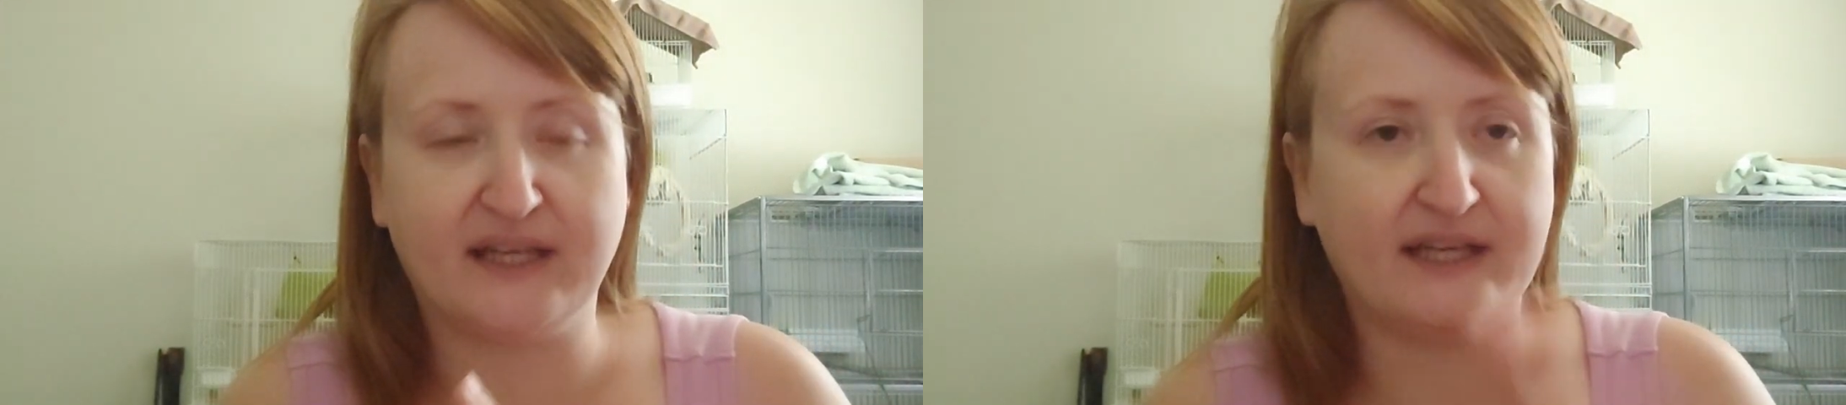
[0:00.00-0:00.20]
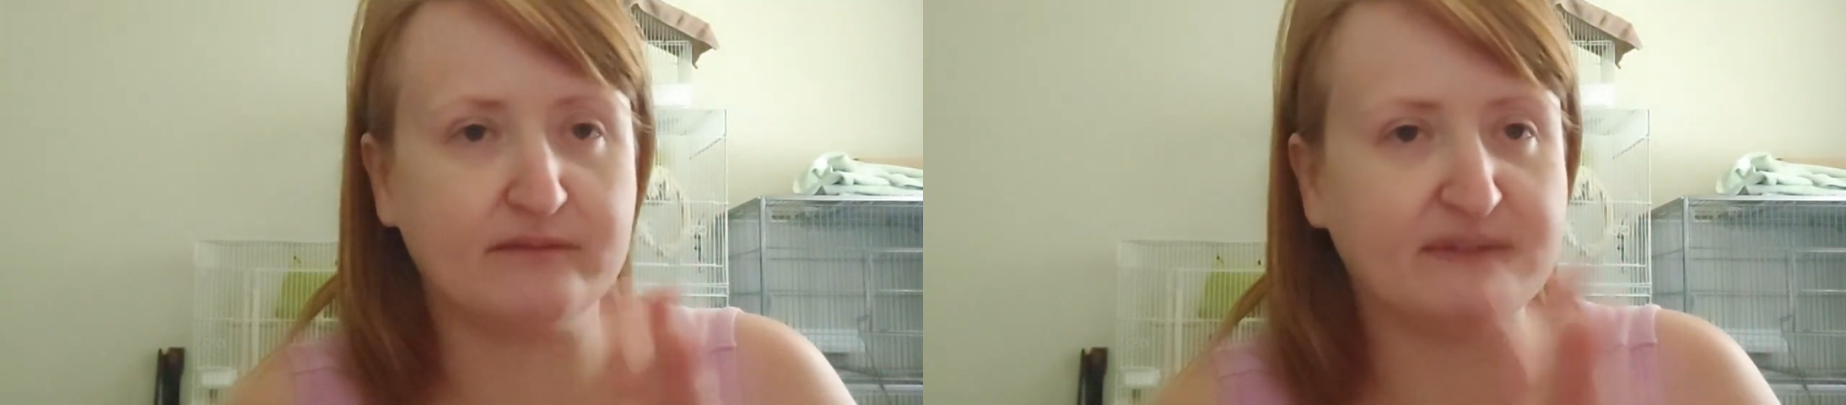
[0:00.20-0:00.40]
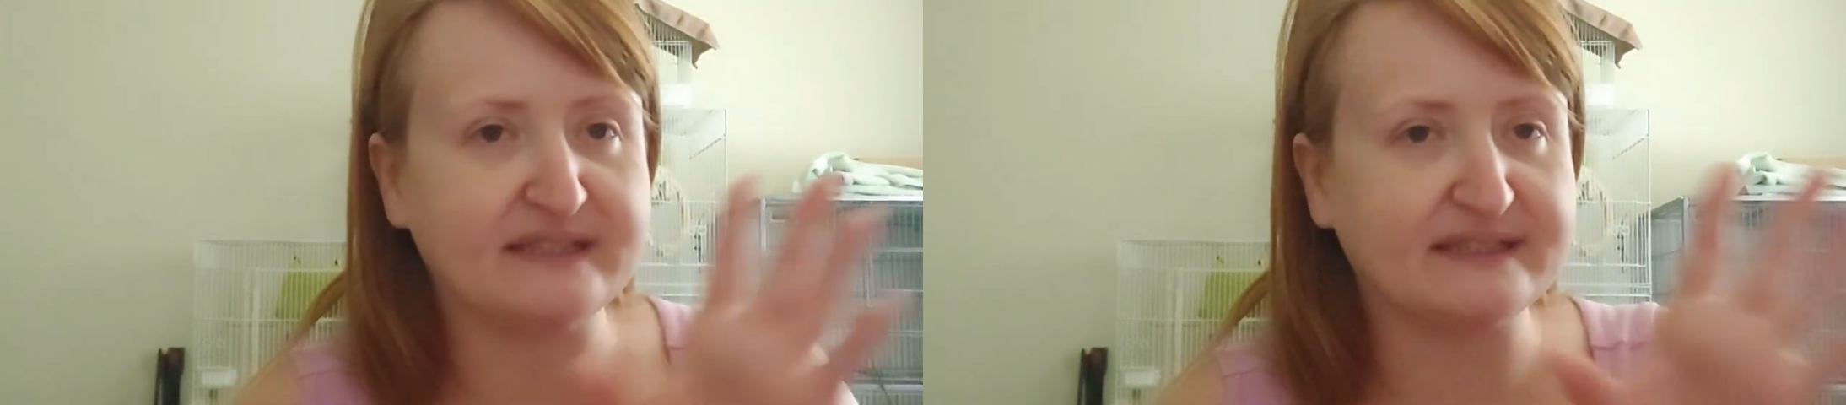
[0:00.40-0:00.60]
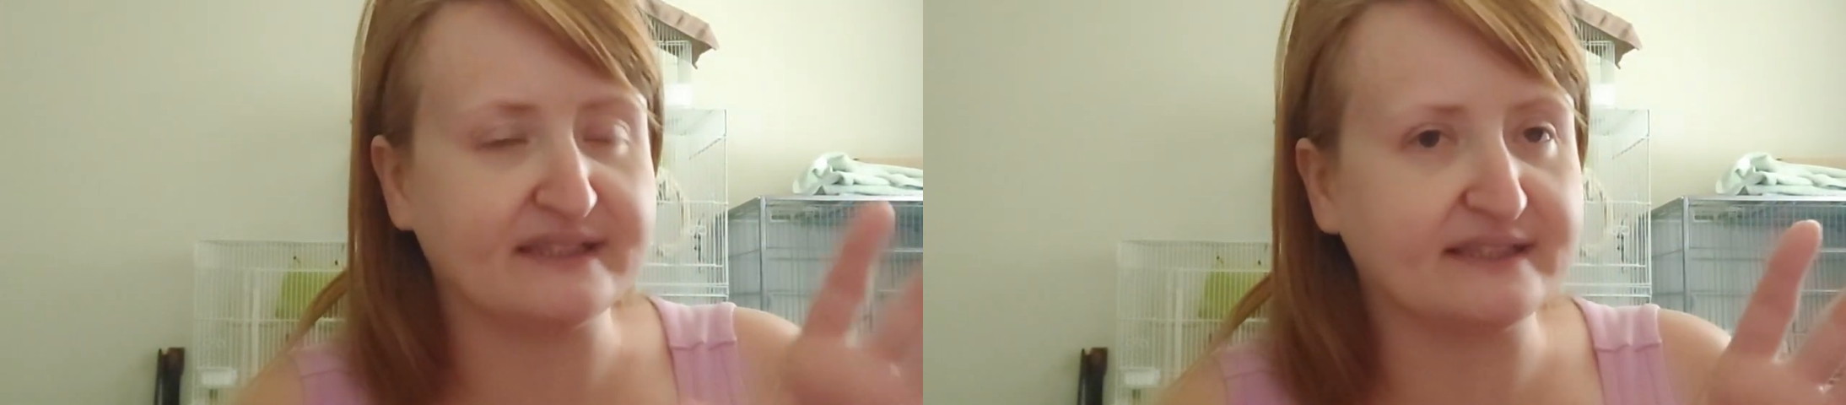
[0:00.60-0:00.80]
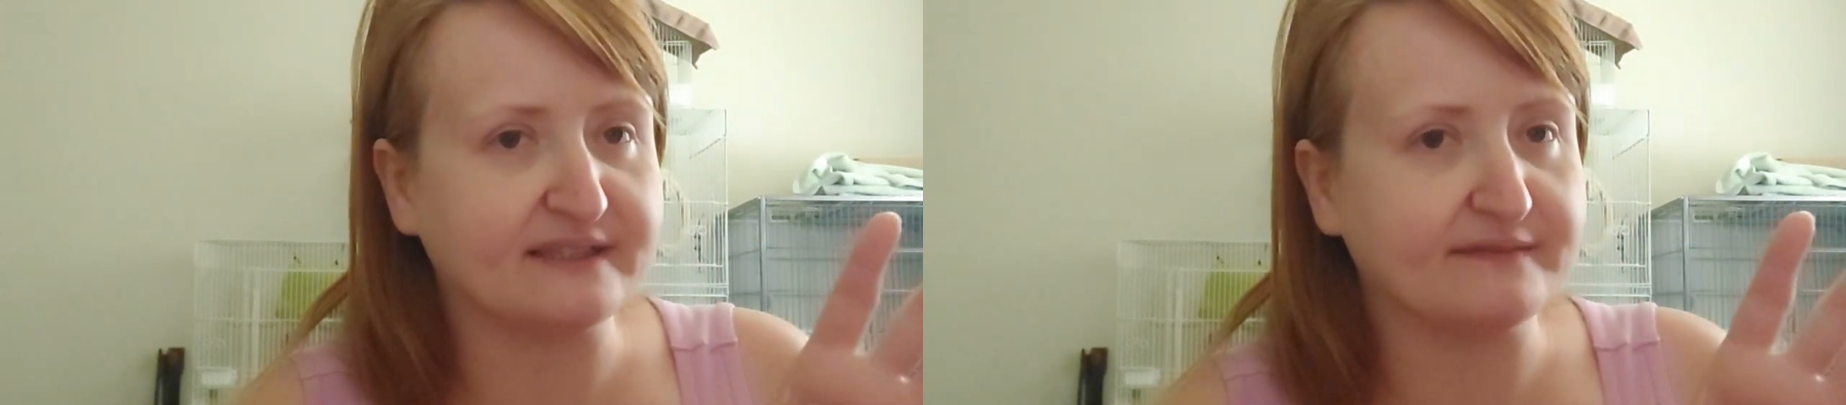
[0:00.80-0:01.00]
can be
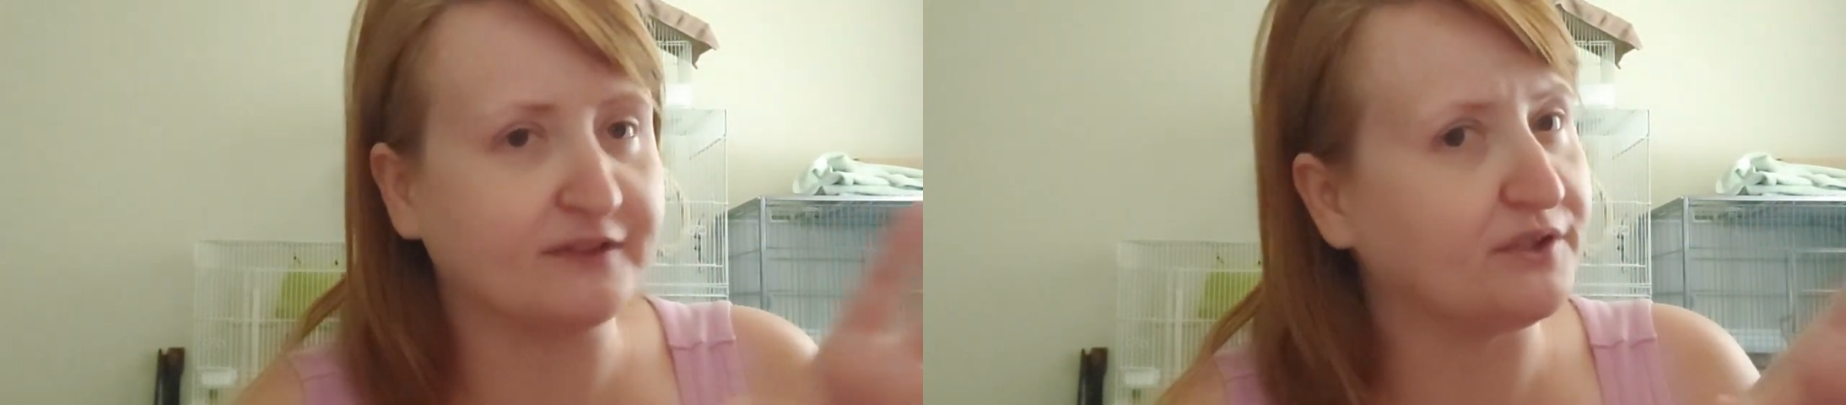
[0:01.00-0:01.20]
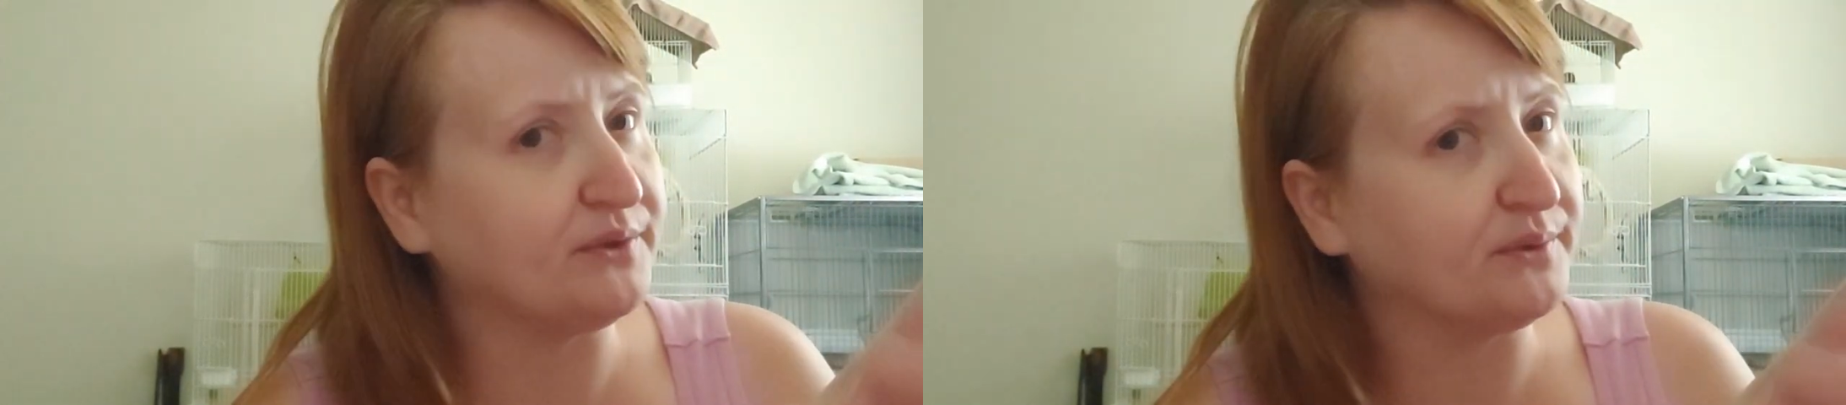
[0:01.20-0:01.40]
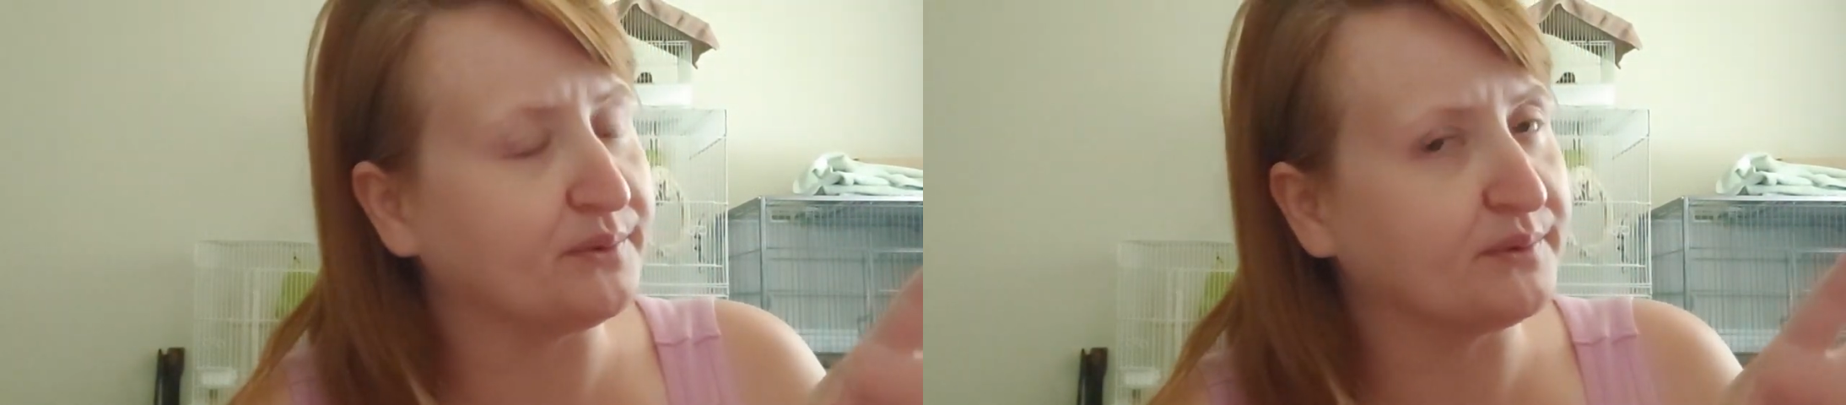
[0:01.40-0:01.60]
sensitive to